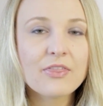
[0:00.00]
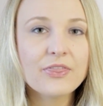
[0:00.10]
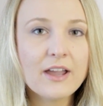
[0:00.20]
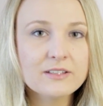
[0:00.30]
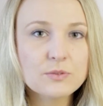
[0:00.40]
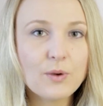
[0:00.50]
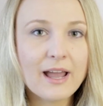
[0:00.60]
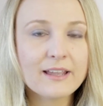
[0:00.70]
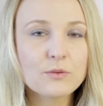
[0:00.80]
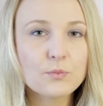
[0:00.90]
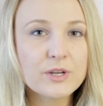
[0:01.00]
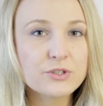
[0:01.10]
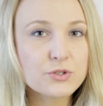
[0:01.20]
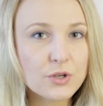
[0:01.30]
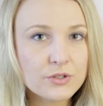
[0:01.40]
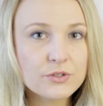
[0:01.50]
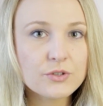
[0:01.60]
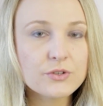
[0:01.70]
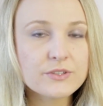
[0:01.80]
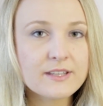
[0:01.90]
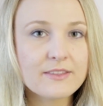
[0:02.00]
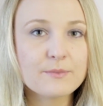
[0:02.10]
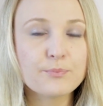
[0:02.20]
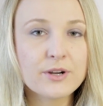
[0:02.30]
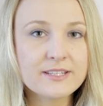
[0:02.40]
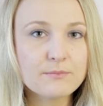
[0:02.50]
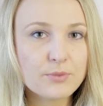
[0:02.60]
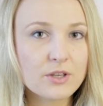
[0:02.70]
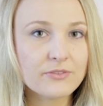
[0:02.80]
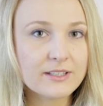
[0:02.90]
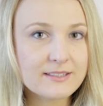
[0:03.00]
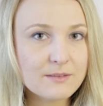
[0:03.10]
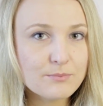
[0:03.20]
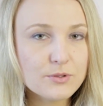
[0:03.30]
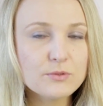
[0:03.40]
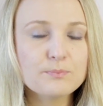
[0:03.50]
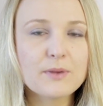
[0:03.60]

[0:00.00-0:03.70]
That's why we don't use the present perfect simple,